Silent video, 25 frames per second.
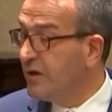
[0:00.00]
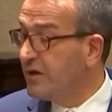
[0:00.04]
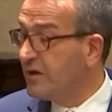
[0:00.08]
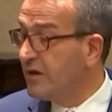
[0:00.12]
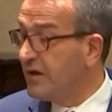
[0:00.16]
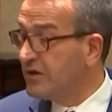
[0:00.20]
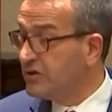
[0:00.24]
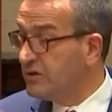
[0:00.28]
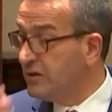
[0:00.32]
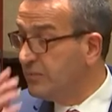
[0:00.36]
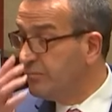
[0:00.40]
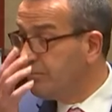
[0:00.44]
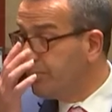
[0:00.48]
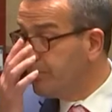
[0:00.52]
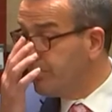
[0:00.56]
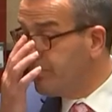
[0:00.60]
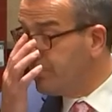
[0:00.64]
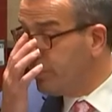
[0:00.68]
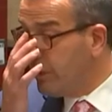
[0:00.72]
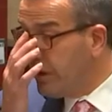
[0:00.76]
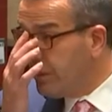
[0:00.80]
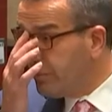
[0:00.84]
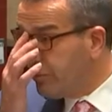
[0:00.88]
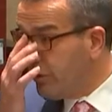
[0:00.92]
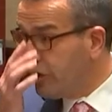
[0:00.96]
you can actually
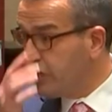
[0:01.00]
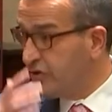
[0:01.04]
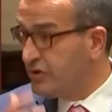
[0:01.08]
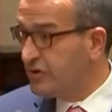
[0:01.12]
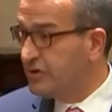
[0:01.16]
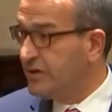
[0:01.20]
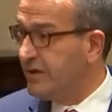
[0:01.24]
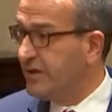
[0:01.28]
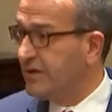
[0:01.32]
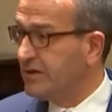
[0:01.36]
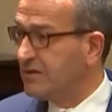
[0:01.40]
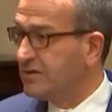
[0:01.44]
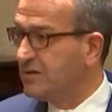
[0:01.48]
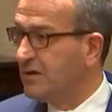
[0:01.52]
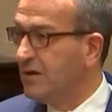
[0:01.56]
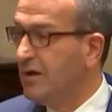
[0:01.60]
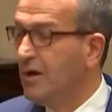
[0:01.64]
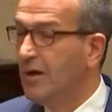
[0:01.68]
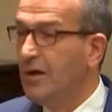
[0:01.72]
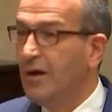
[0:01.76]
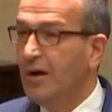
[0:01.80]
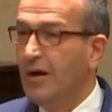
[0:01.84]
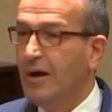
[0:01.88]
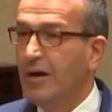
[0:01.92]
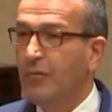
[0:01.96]
pre-purchase tickets.
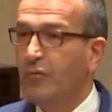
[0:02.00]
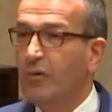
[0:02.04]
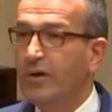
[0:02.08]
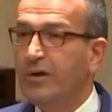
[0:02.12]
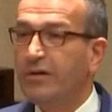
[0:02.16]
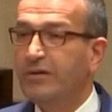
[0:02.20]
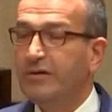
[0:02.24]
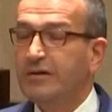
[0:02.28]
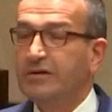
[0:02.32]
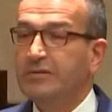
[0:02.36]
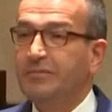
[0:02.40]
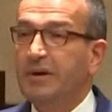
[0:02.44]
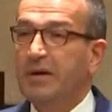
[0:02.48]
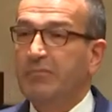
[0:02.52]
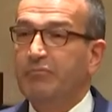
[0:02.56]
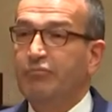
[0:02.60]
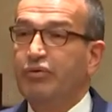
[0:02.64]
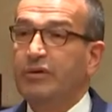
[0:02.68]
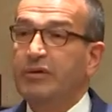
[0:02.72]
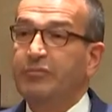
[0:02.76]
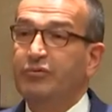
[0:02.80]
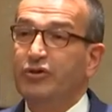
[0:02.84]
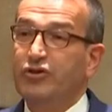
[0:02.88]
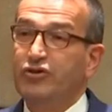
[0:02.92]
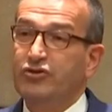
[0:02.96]
And one of the things about
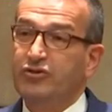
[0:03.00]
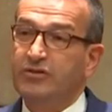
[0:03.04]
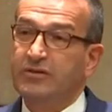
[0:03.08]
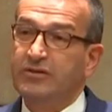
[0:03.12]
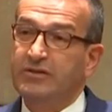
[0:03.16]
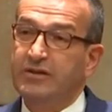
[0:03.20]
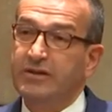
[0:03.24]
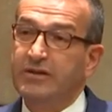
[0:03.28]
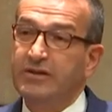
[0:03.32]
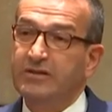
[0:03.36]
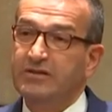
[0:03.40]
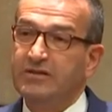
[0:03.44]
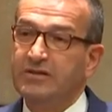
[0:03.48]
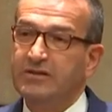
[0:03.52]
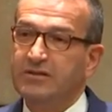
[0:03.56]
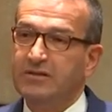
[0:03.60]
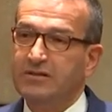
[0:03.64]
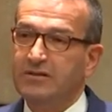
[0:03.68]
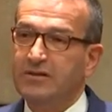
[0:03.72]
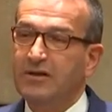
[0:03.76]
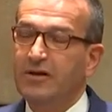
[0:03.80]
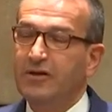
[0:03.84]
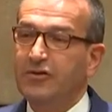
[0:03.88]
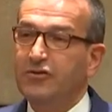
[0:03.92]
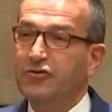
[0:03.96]
pre-purchasing tickets is that
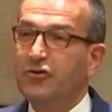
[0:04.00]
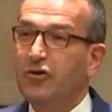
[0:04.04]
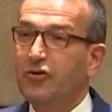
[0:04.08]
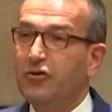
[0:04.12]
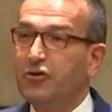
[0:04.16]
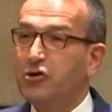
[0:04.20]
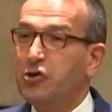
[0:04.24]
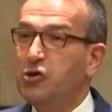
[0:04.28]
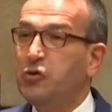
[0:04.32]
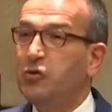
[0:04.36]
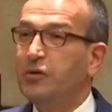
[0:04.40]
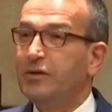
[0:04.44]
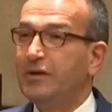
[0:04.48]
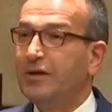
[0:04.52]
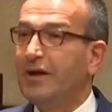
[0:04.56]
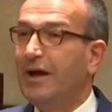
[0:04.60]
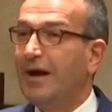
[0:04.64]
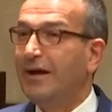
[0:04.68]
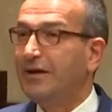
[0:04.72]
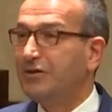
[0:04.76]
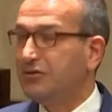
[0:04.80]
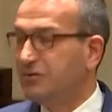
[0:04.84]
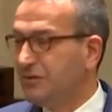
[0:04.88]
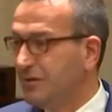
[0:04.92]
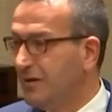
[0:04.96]
you don't queue at the
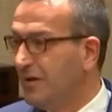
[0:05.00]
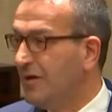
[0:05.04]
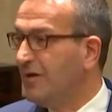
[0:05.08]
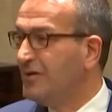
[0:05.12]
gate